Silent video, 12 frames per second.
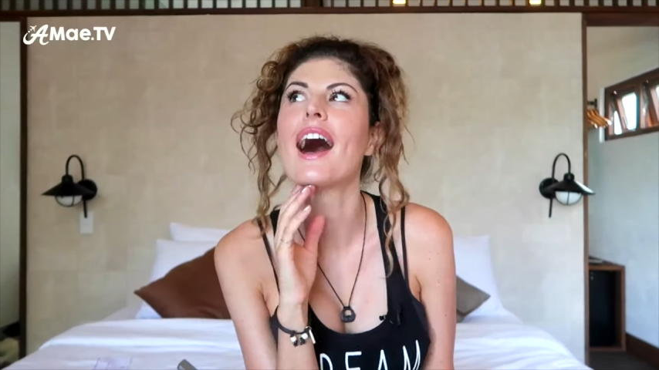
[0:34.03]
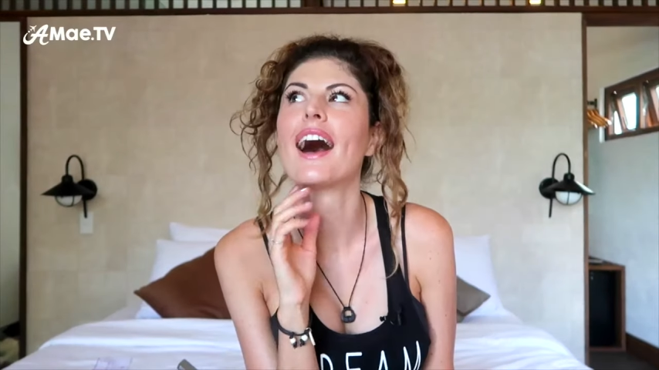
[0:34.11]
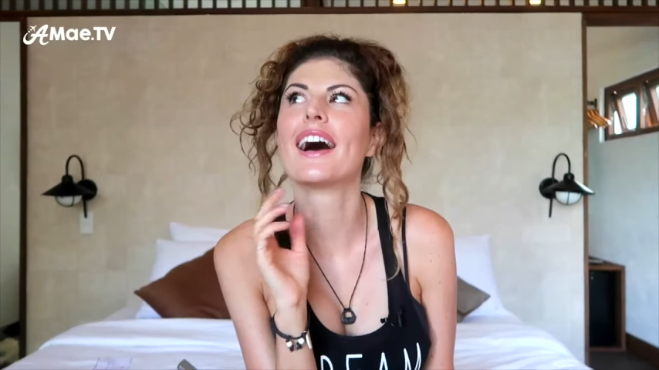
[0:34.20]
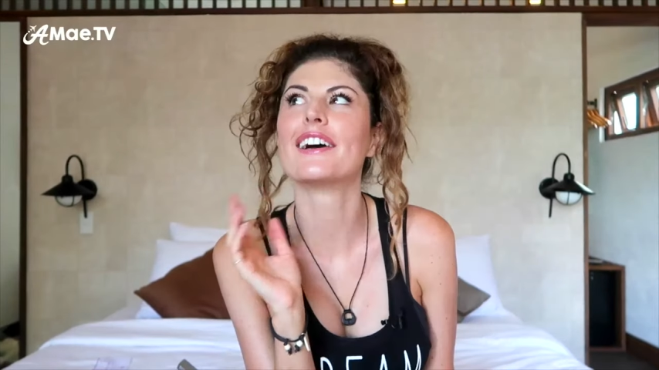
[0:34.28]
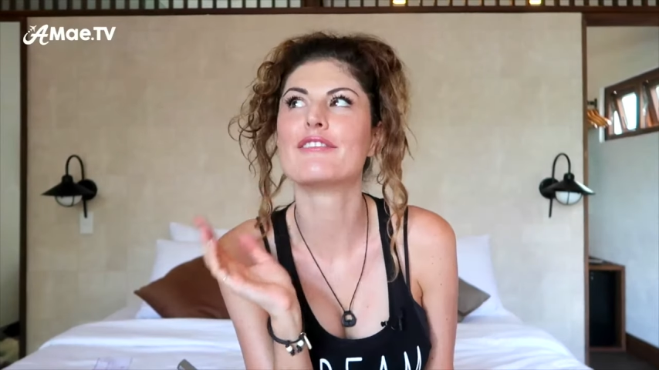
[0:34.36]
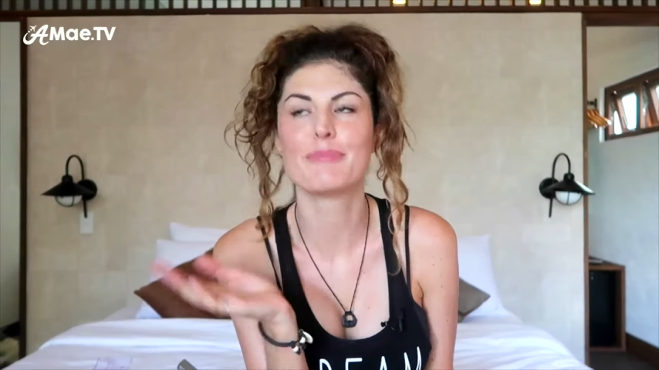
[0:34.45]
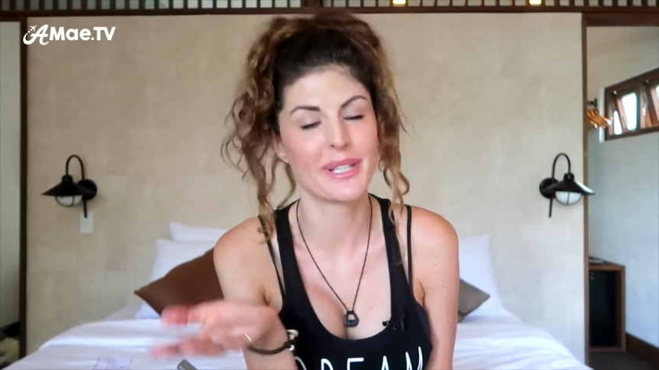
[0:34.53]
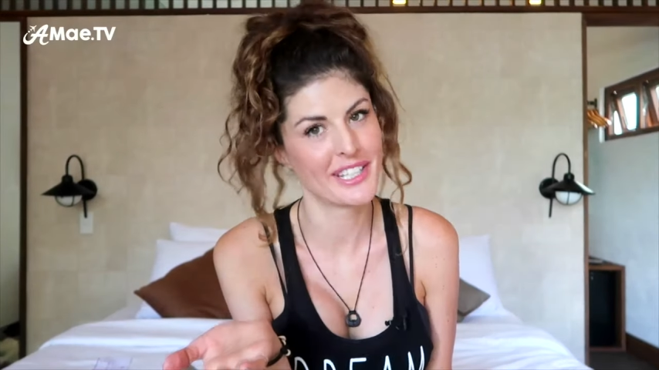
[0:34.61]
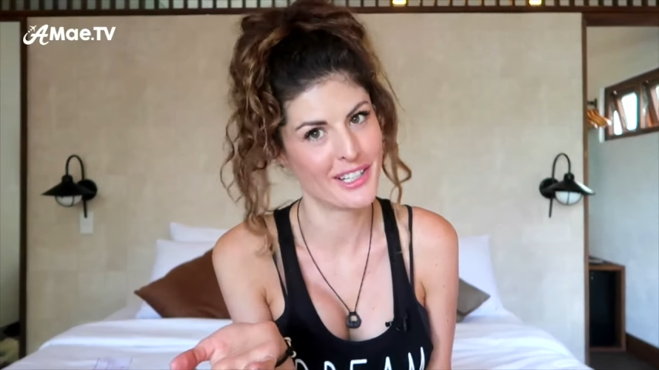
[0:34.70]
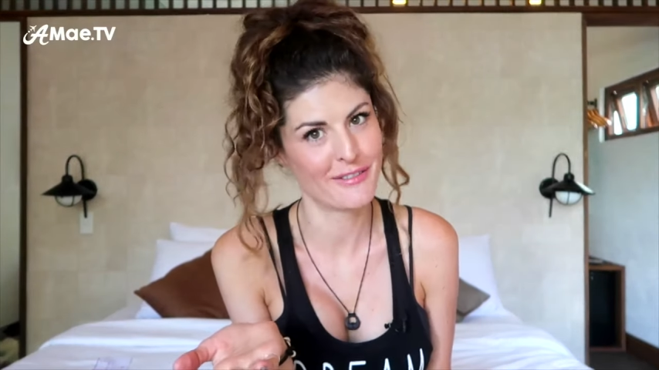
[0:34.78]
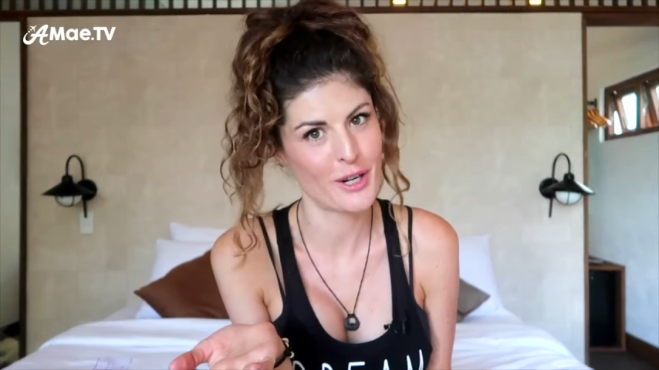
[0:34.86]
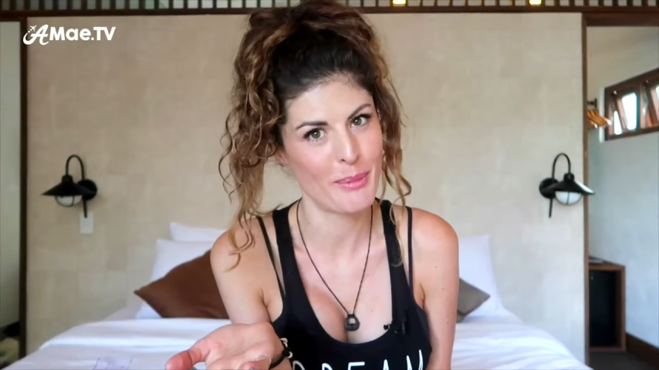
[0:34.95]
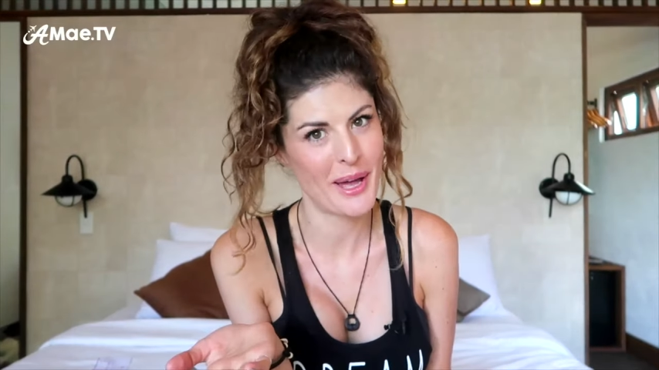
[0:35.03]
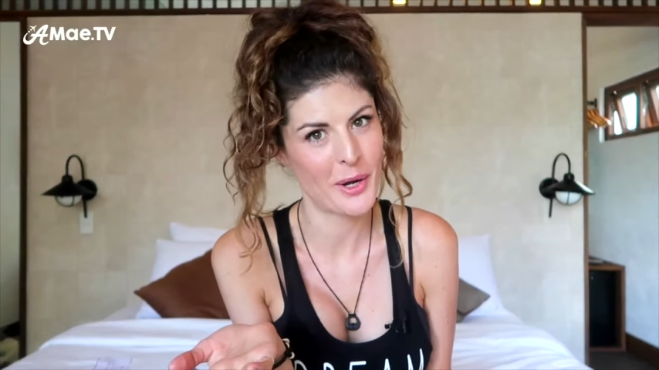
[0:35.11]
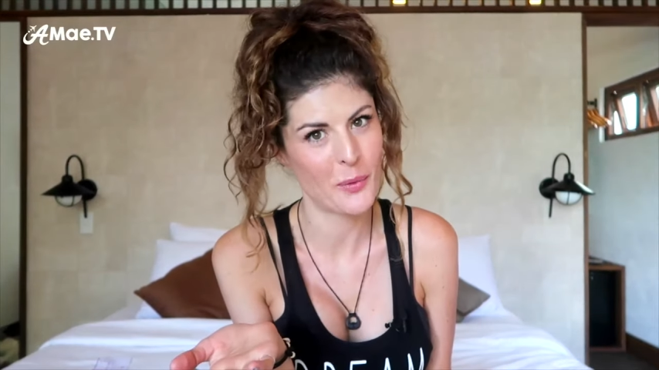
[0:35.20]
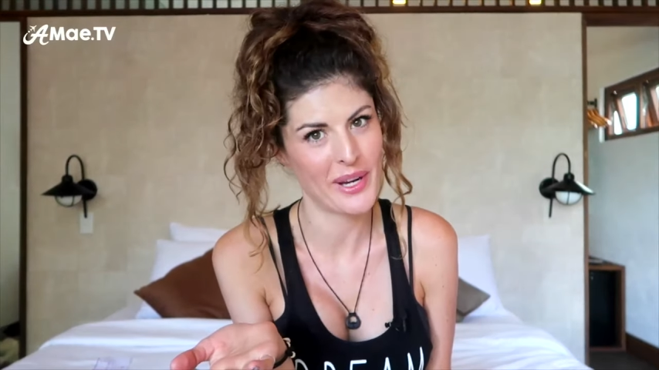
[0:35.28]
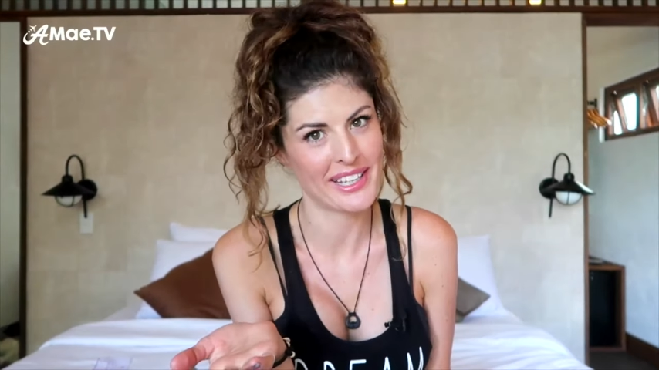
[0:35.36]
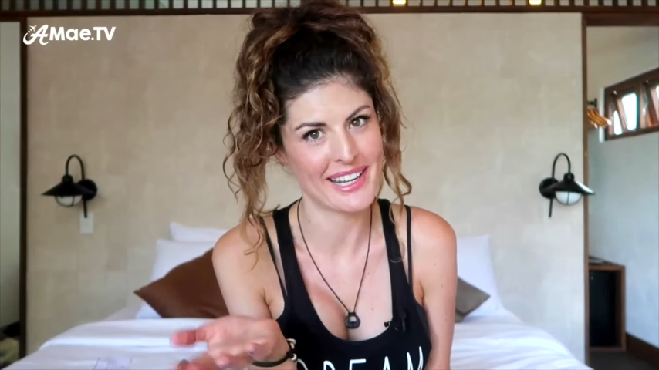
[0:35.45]
I've been here for about a
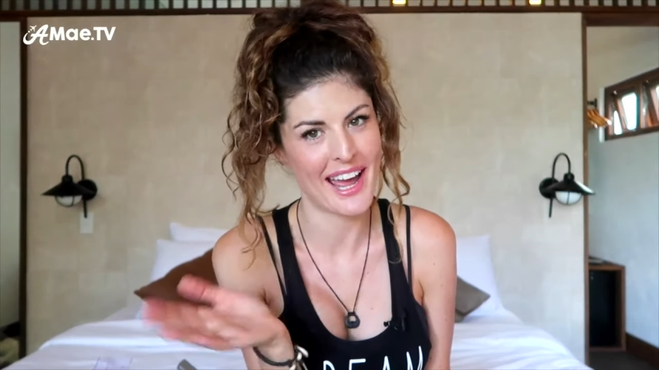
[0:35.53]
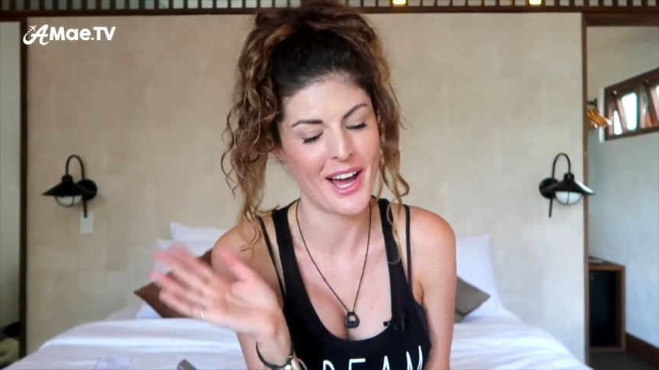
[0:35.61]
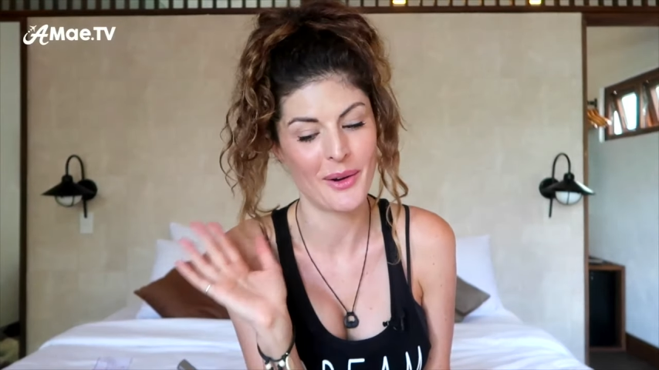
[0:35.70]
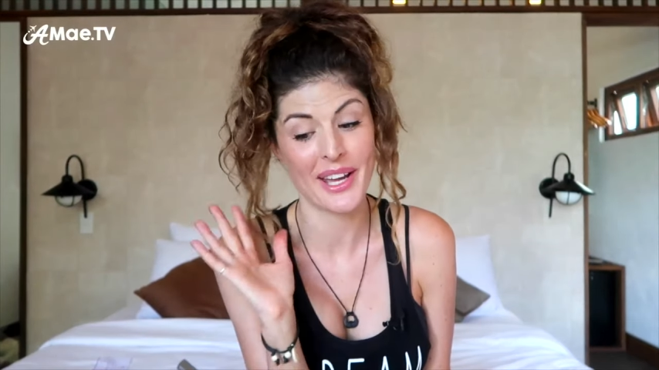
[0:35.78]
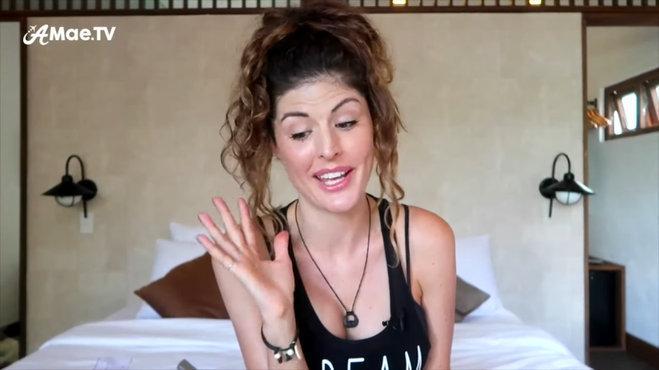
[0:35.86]
week now,